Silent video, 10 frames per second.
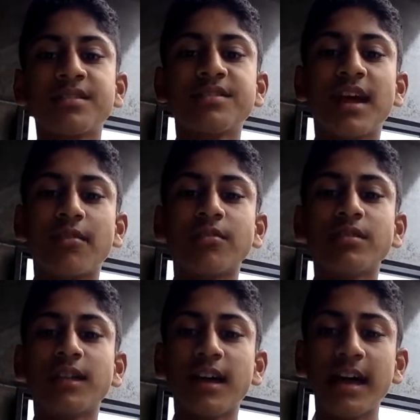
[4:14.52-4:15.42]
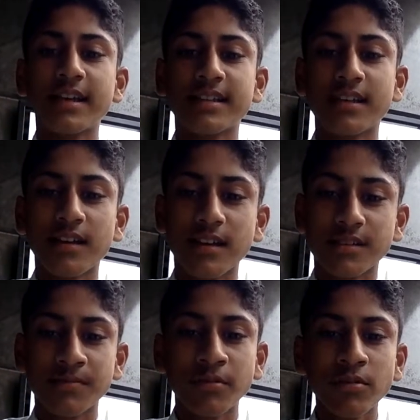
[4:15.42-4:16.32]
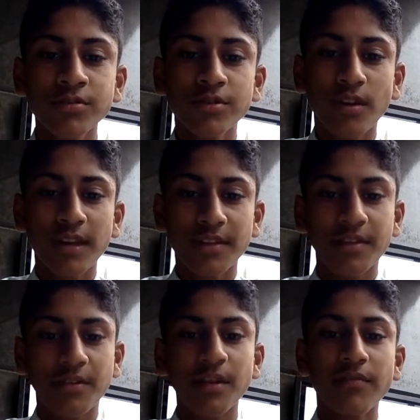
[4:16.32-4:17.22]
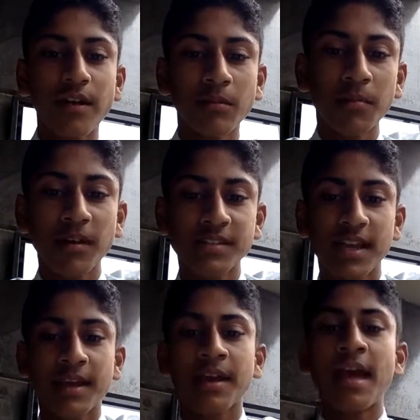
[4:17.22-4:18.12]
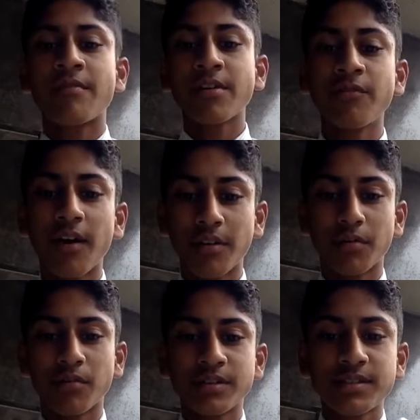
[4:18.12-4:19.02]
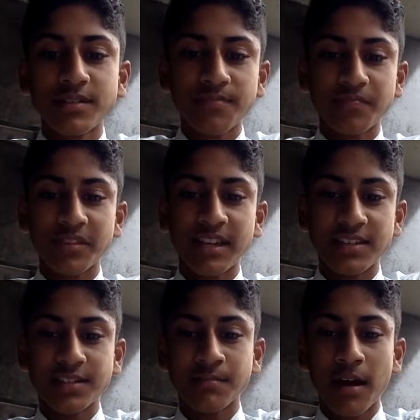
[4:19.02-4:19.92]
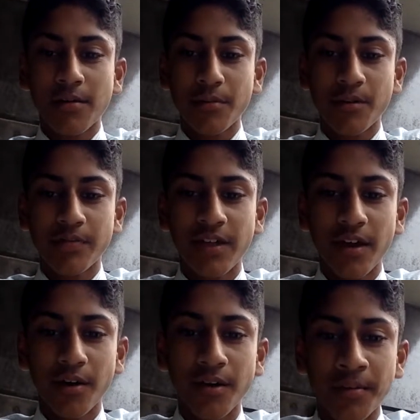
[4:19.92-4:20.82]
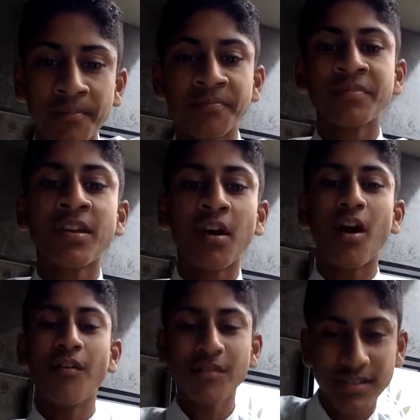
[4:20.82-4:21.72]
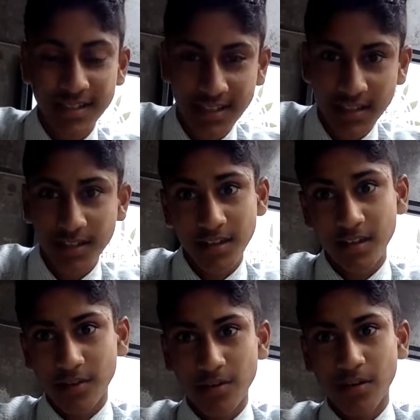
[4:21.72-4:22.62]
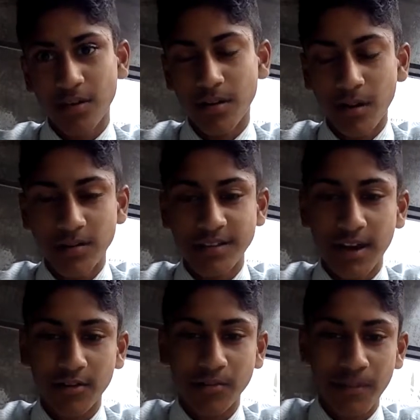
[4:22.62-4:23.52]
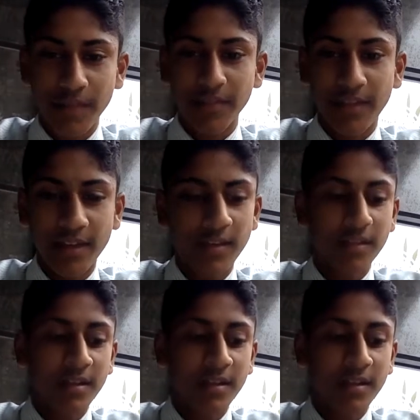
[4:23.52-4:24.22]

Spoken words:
Daryl has a small shot at the Greek family by saying every father wants his to marry one of their own. Obviously, Daryl meant that